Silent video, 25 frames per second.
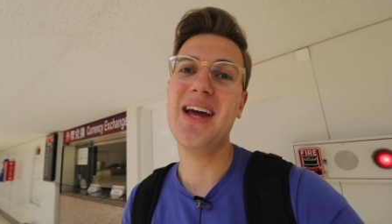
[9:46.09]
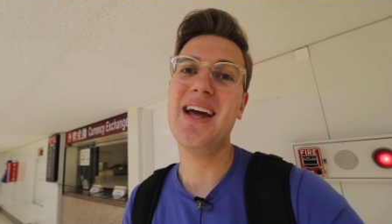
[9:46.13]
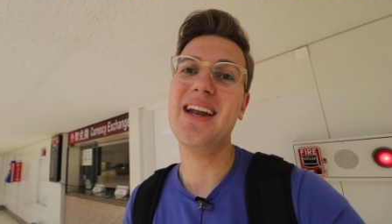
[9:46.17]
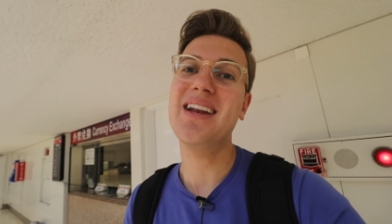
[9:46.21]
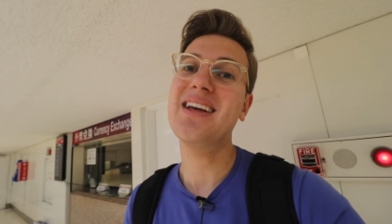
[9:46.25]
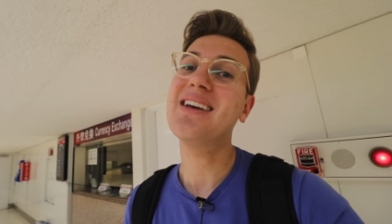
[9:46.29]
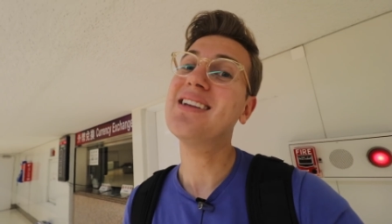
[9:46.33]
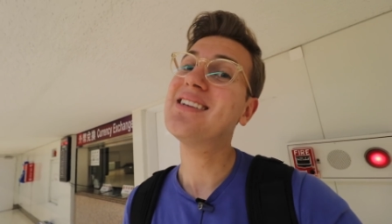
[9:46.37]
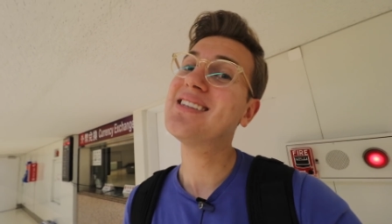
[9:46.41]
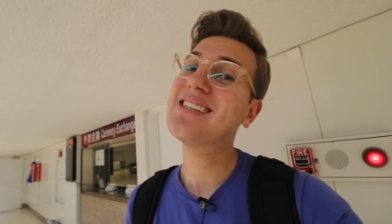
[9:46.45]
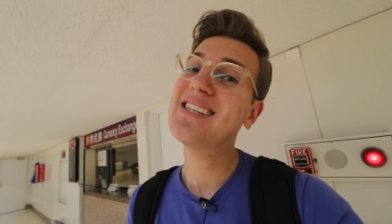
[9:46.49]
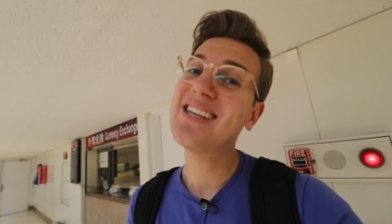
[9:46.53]

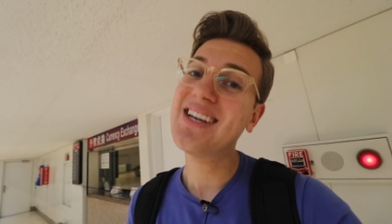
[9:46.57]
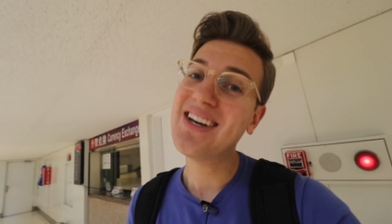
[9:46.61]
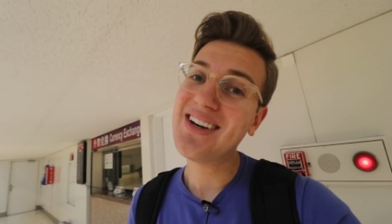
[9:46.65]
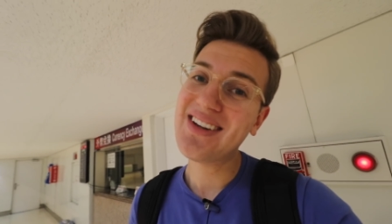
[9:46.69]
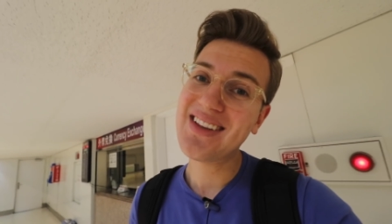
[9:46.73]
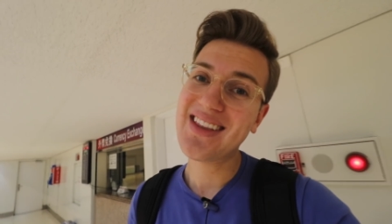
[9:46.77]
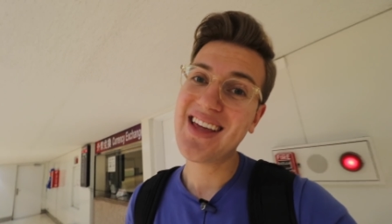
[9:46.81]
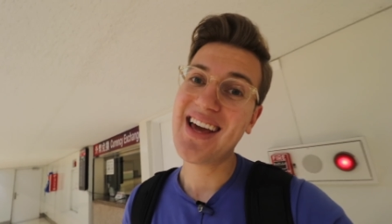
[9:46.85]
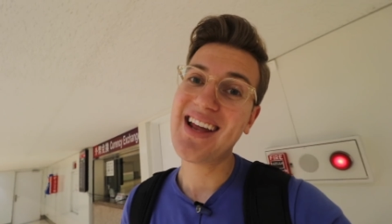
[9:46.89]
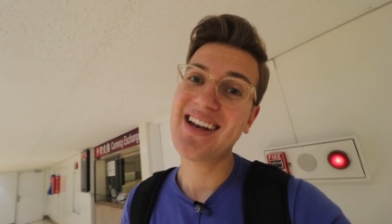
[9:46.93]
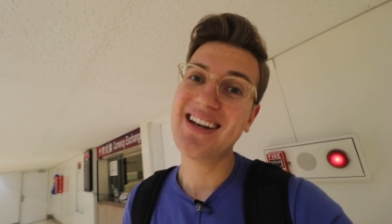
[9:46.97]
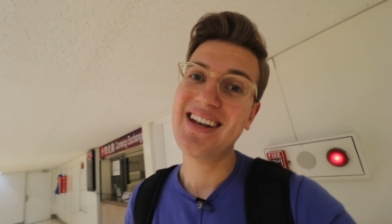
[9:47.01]
And
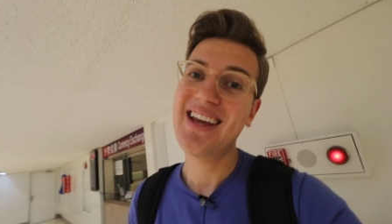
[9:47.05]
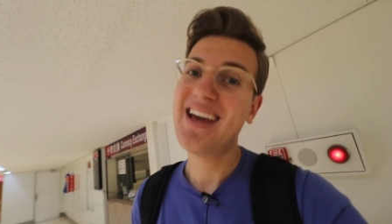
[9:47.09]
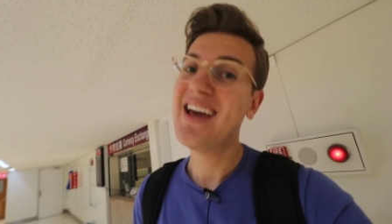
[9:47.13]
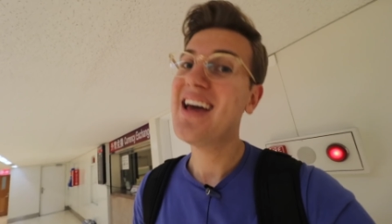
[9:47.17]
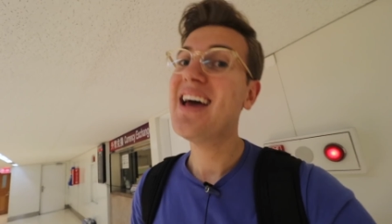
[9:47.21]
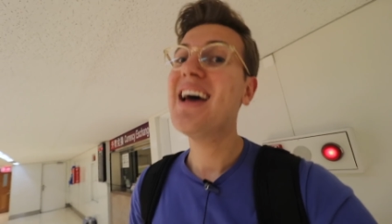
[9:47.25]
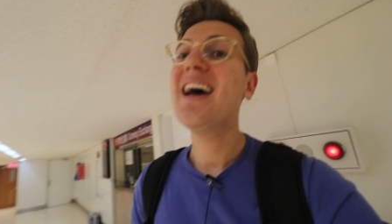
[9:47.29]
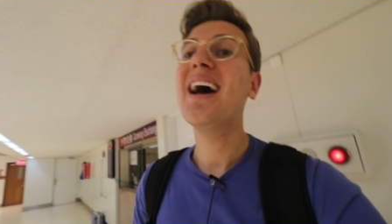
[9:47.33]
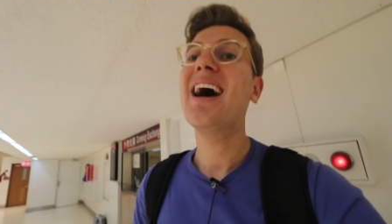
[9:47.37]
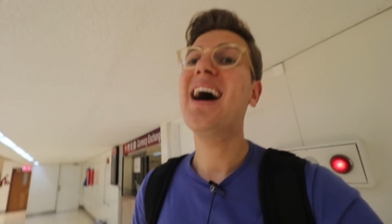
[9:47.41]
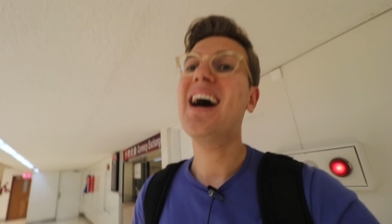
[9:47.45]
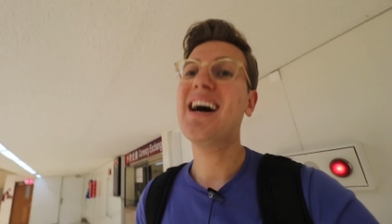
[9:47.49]
until then,
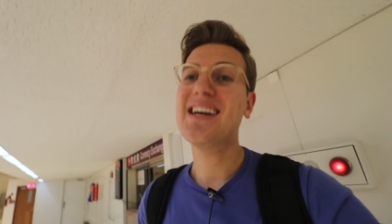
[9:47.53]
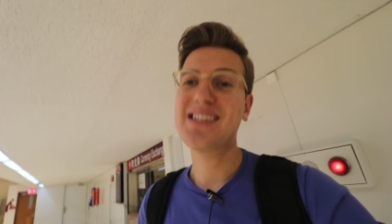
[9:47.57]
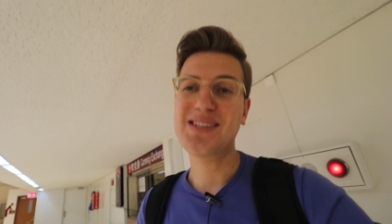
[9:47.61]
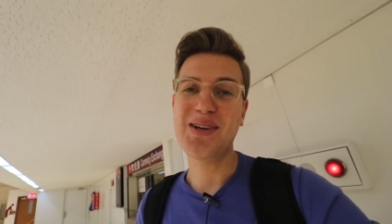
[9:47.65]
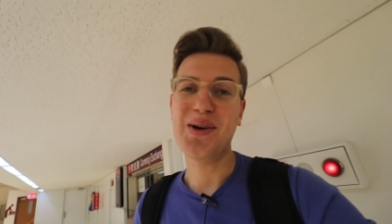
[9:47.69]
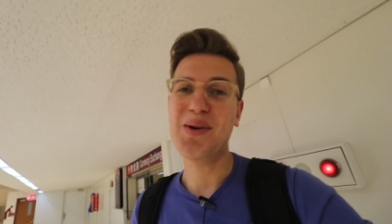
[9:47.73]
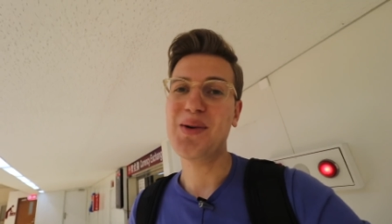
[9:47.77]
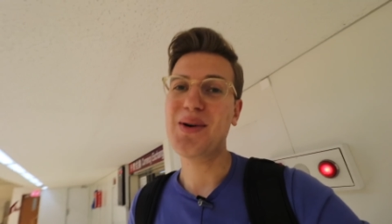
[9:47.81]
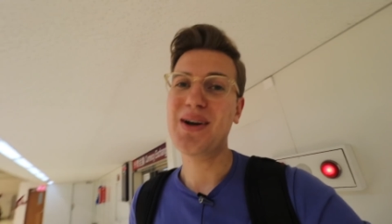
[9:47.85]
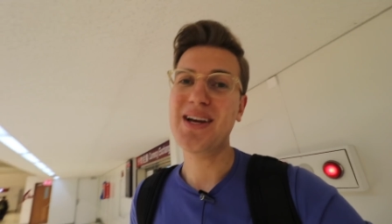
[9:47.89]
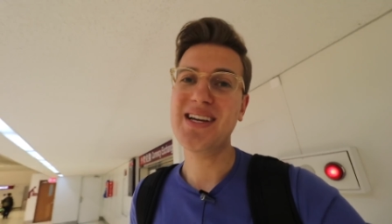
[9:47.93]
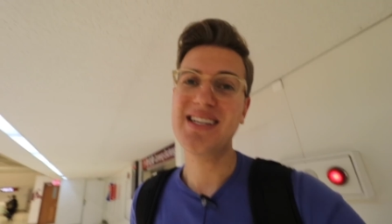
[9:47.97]

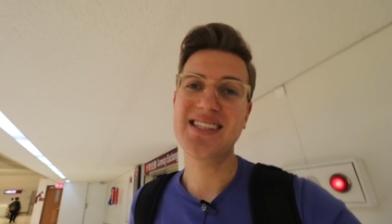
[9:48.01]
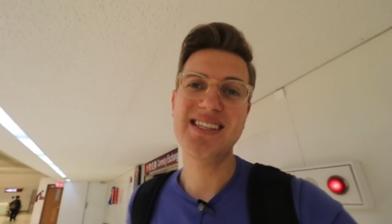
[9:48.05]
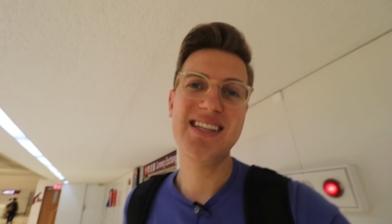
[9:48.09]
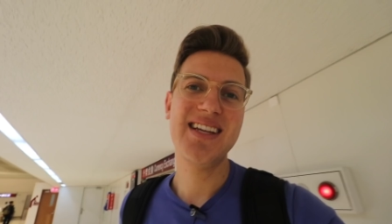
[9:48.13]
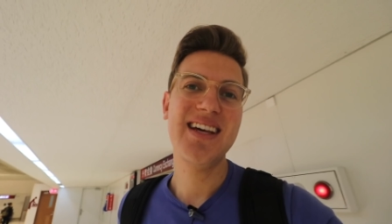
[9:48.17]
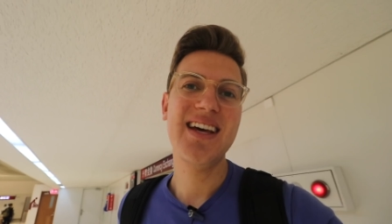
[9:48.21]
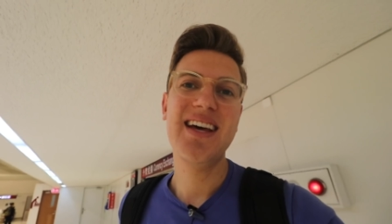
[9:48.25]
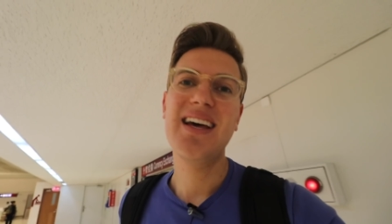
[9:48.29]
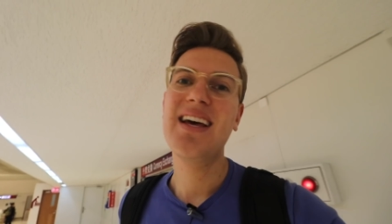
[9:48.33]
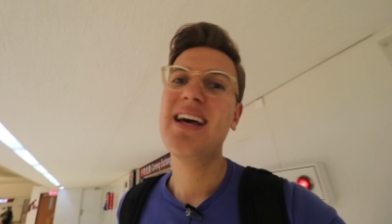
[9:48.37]
as always,